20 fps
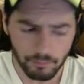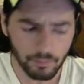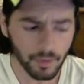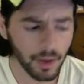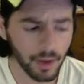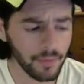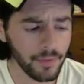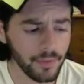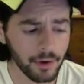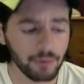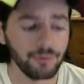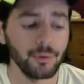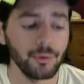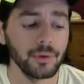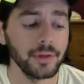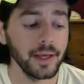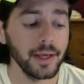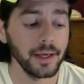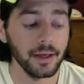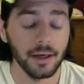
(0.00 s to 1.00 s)
and therefore
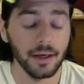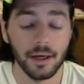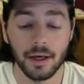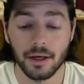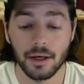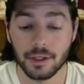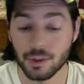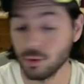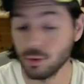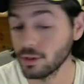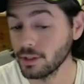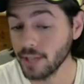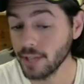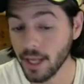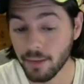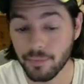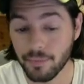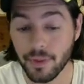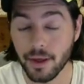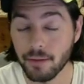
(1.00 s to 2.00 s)
they sort of
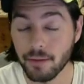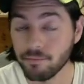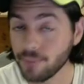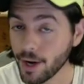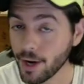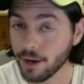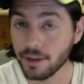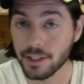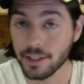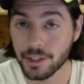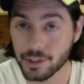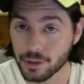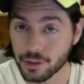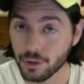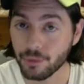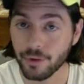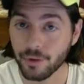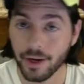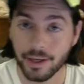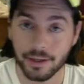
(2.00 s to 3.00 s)
named them Paradiso,
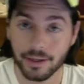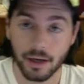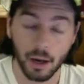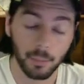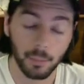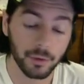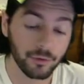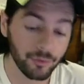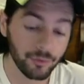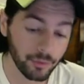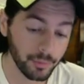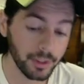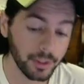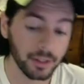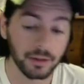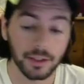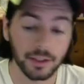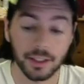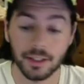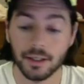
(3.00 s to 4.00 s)
right? Coming from
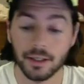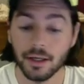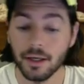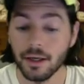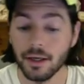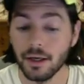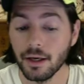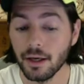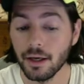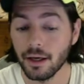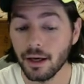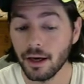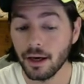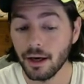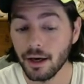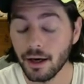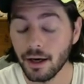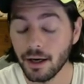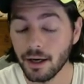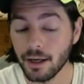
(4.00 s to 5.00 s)
Italy.
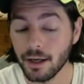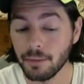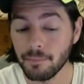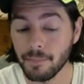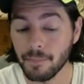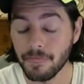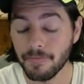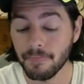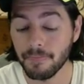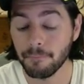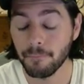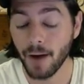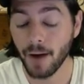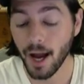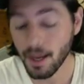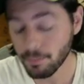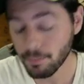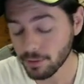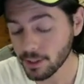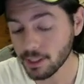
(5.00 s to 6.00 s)
Um,
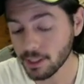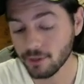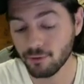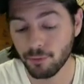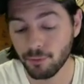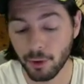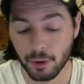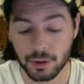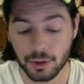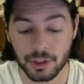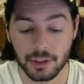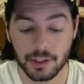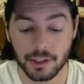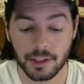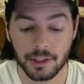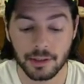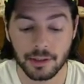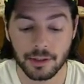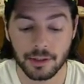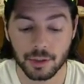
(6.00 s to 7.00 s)
I believe personally
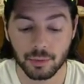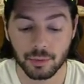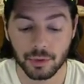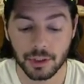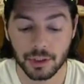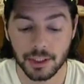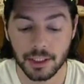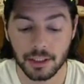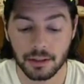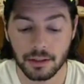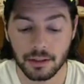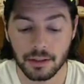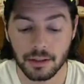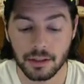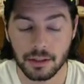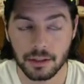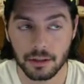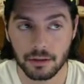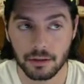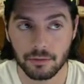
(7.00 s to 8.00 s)
that this one
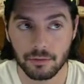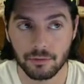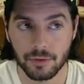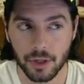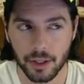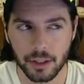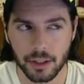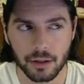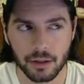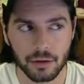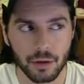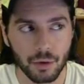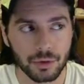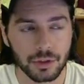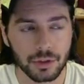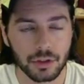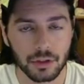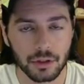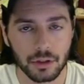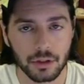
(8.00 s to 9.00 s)
is very
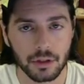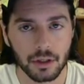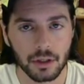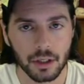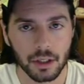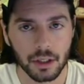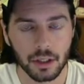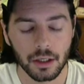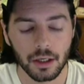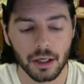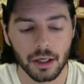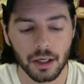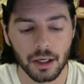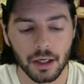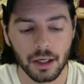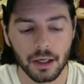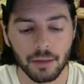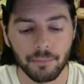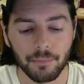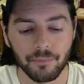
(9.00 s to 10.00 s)
closely,
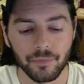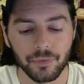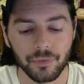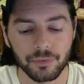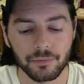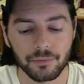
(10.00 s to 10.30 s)
um,